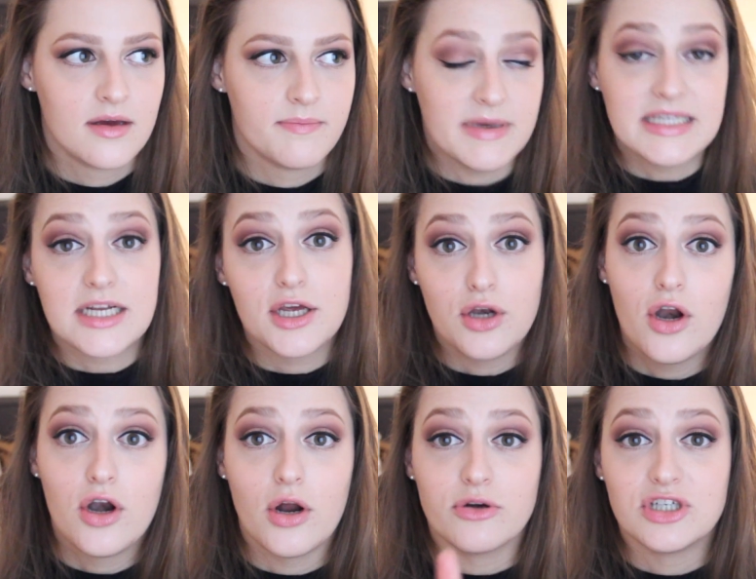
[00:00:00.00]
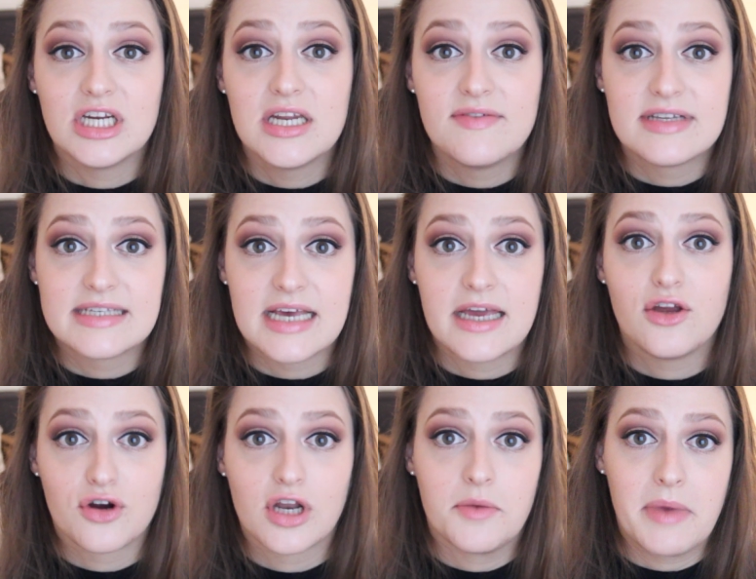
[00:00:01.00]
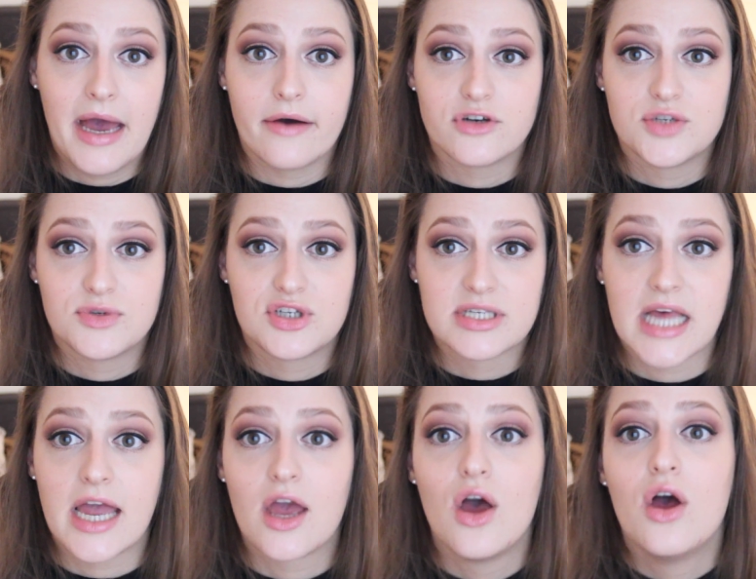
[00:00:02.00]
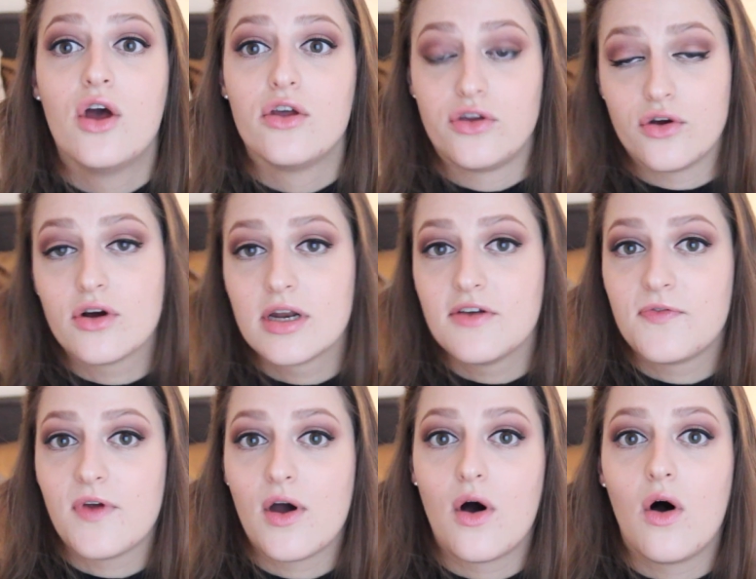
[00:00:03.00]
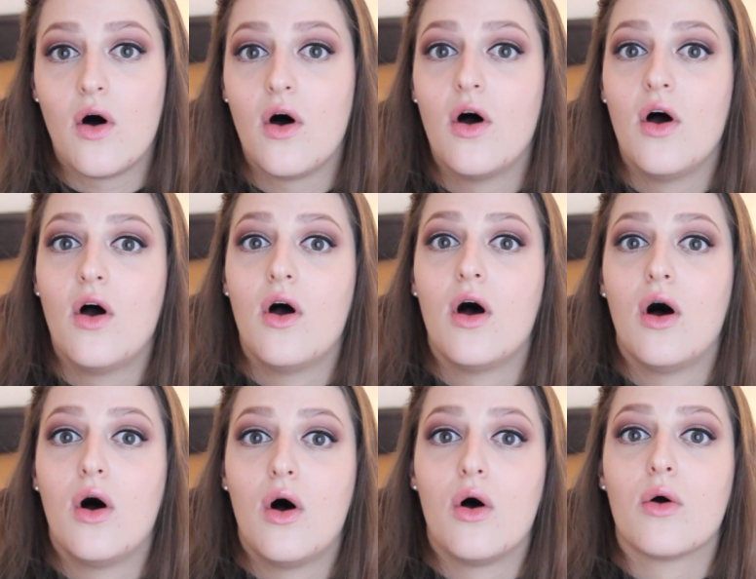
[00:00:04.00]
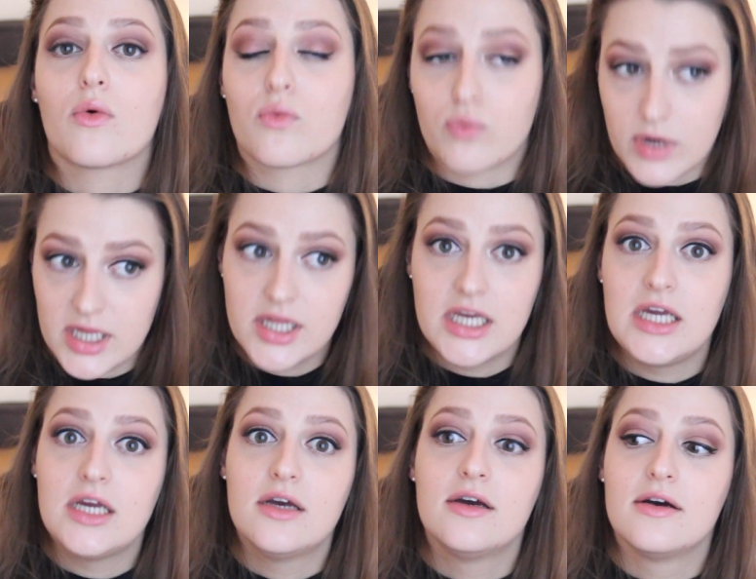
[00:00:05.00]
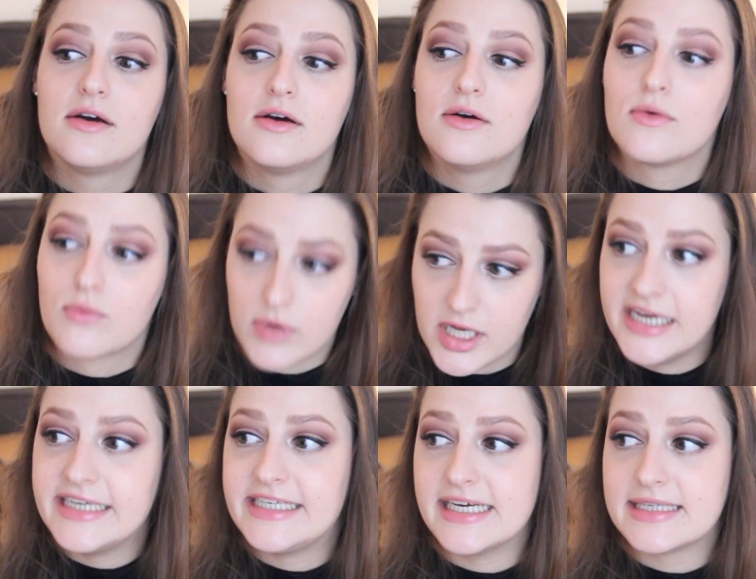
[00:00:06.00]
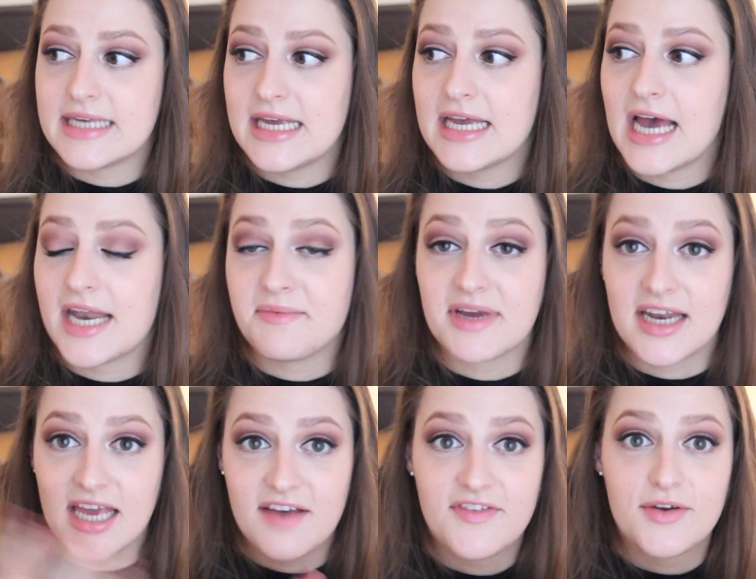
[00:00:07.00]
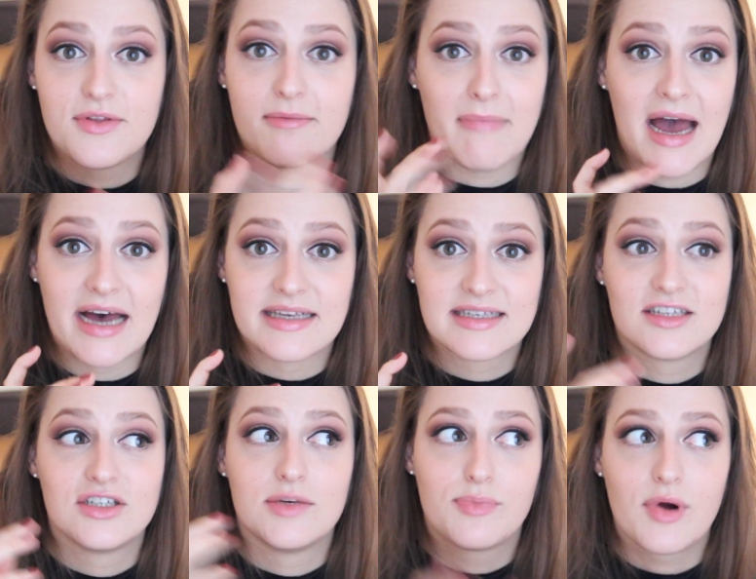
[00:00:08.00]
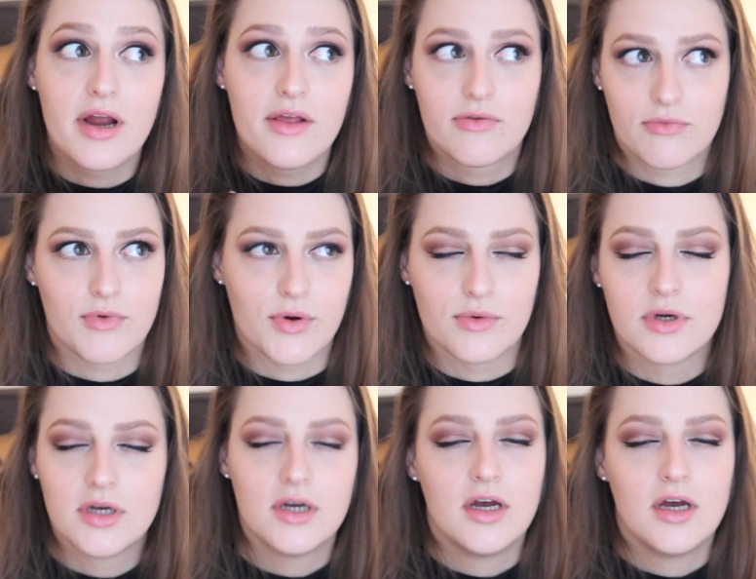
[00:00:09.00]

Basically, no. She didn't even say you're gonna be out. She was just like, you're gonna feel really, really dizzy, and I'm gonna give you the mask to breathe through.